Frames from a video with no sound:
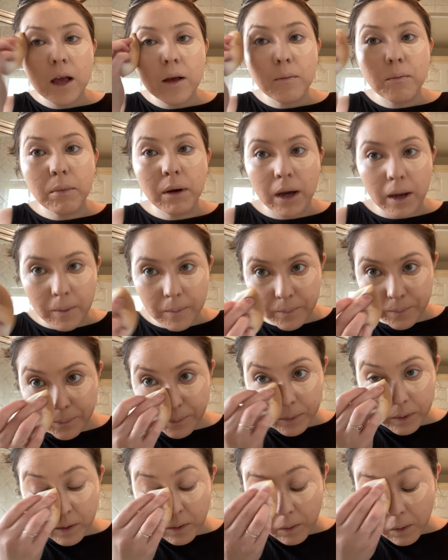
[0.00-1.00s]
But
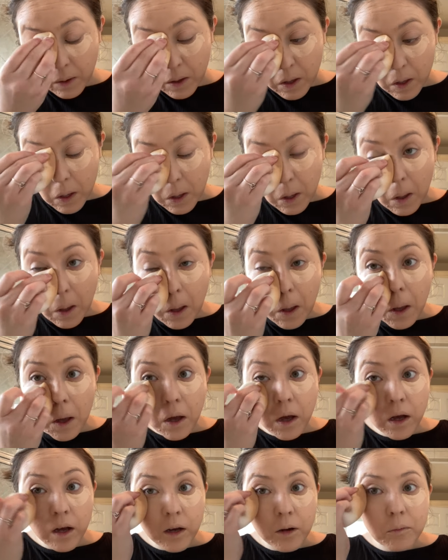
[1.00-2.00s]

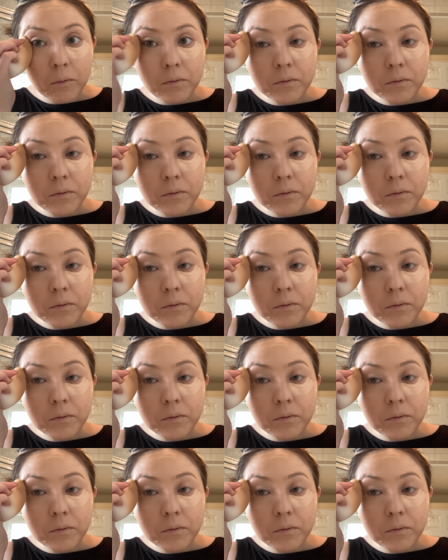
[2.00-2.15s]
I